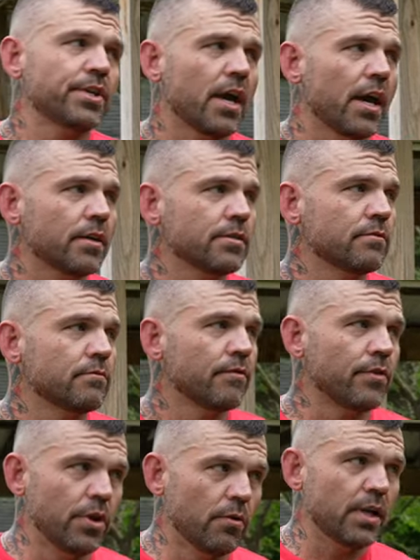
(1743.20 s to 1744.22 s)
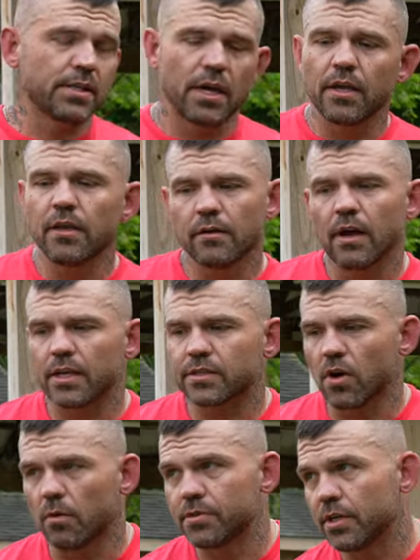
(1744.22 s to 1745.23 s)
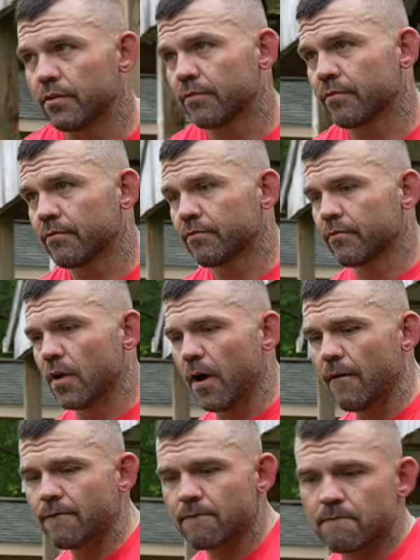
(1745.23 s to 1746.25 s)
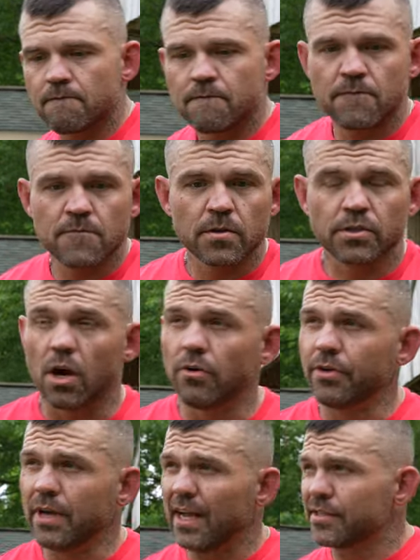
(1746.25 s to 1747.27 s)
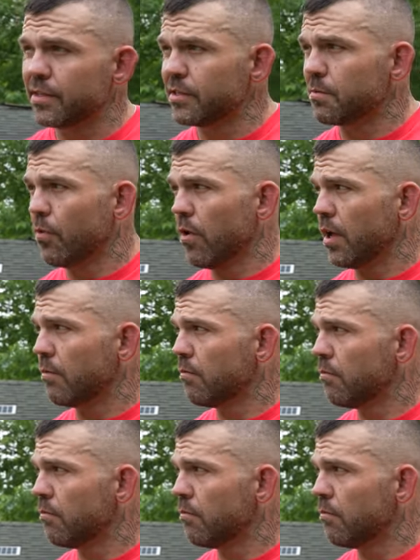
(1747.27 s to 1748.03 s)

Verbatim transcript: your ass. If you do what I tell you, I'll sculpt you, all right? So you guys are gonna support him,